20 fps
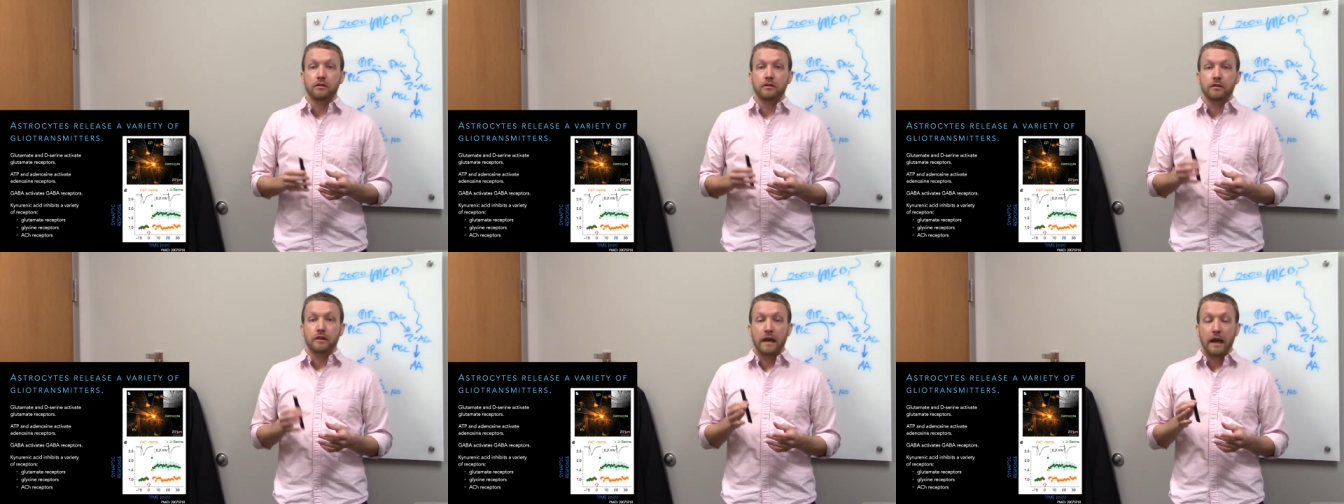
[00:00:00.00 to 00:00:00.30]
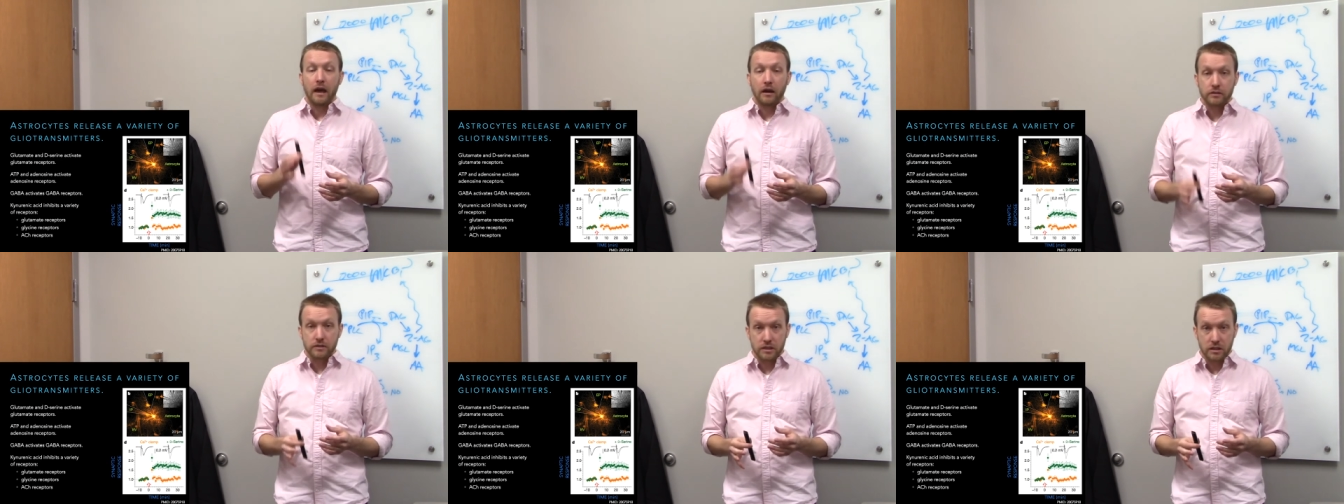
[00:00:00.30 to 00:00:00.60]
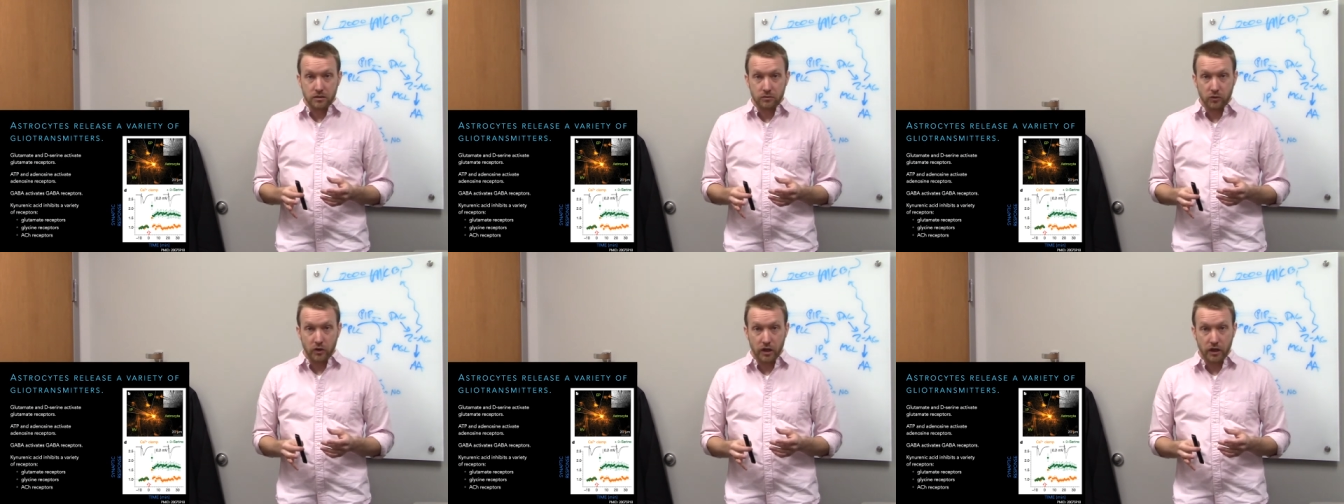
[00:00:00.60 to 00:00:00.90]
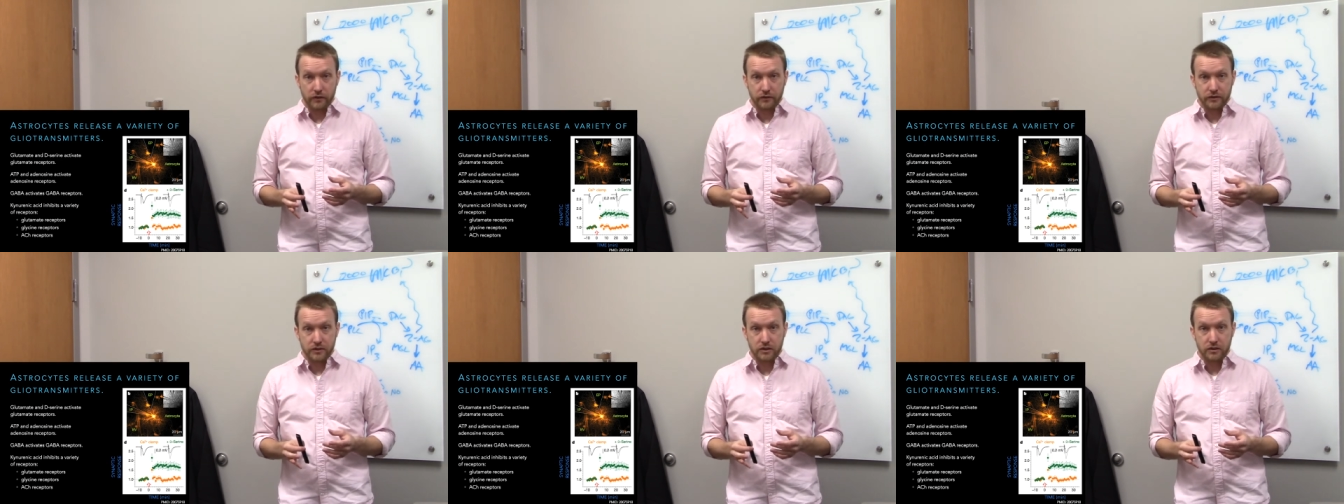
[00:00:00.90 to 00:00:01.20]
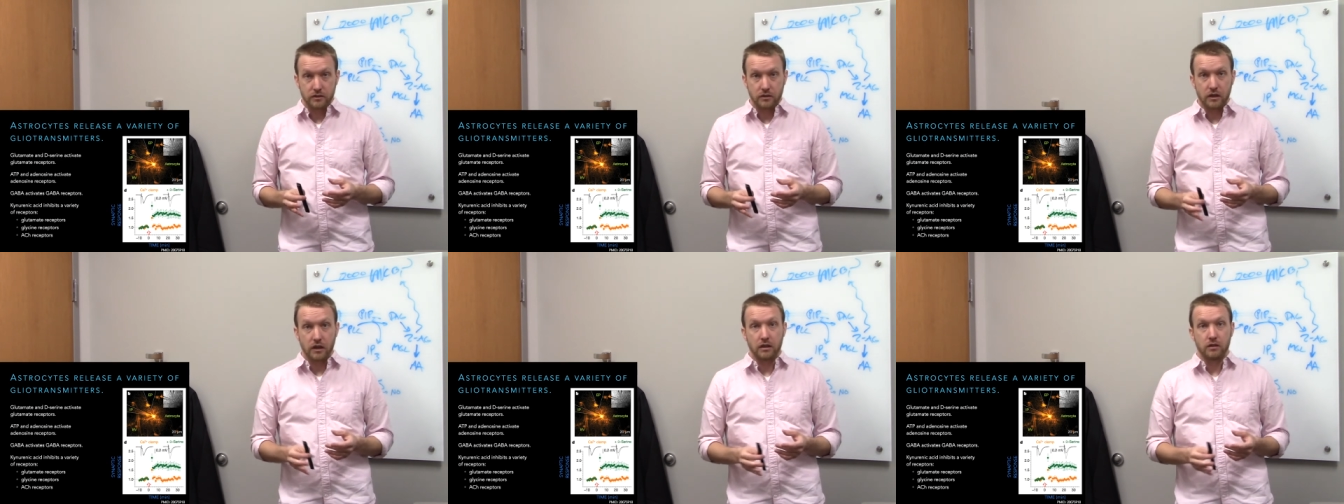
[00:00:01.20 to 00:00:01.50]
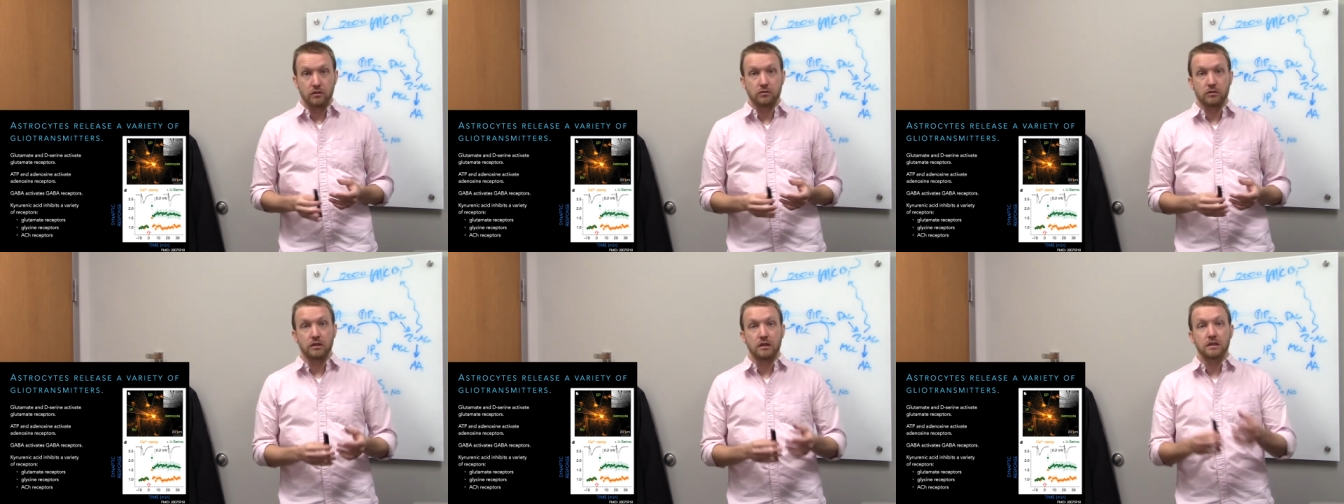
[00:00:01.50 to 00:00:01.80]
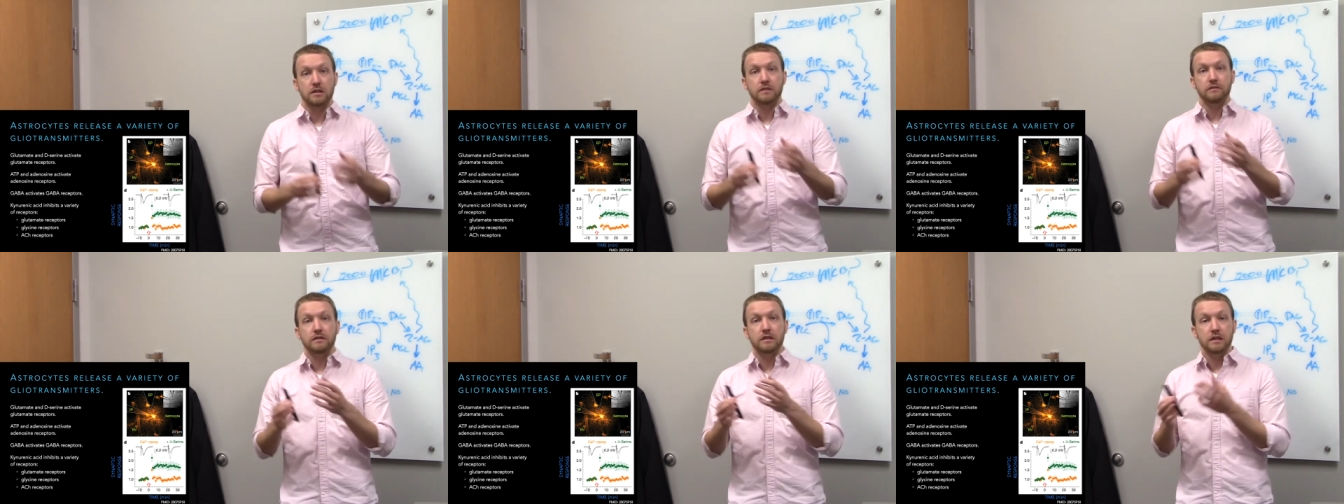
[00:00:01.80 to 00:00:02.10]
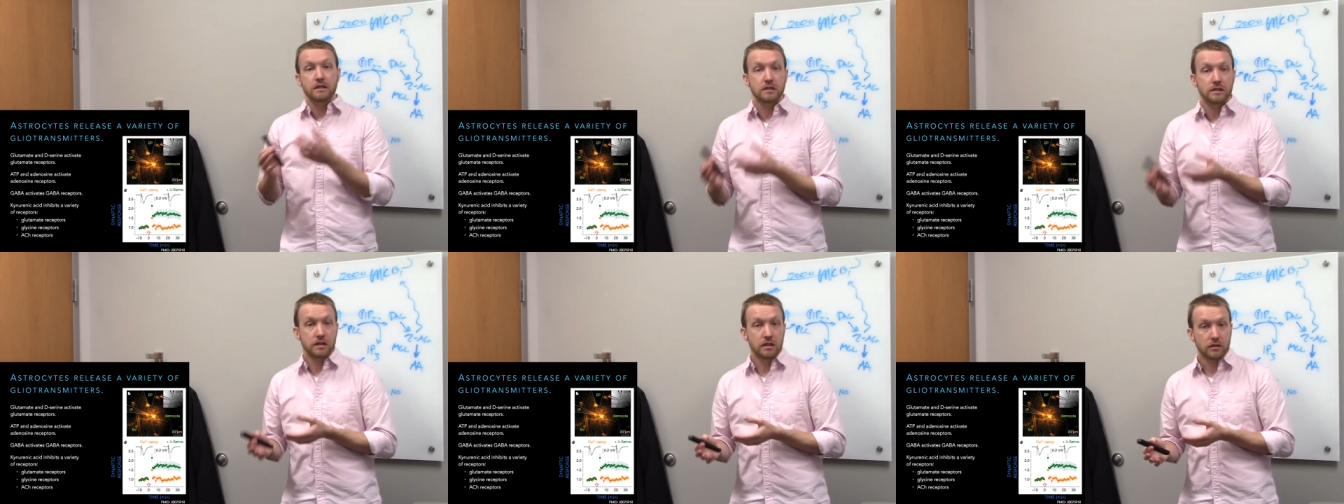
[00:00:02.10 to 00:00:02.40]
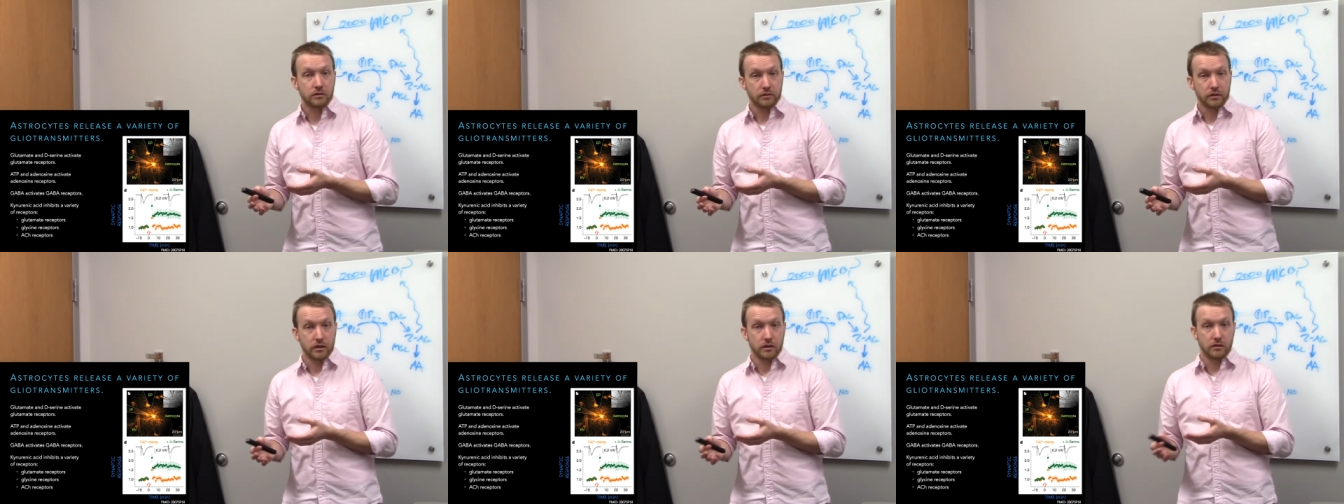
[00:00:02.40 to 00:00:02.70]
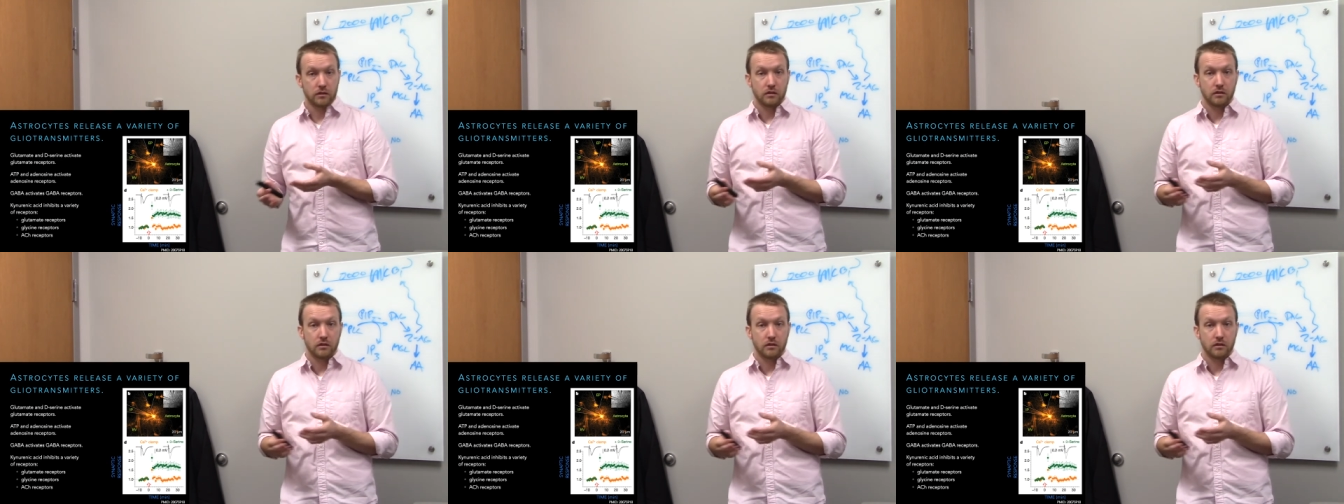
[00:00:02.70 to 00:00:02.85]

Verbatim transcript: calcium waves and the release of D-serine,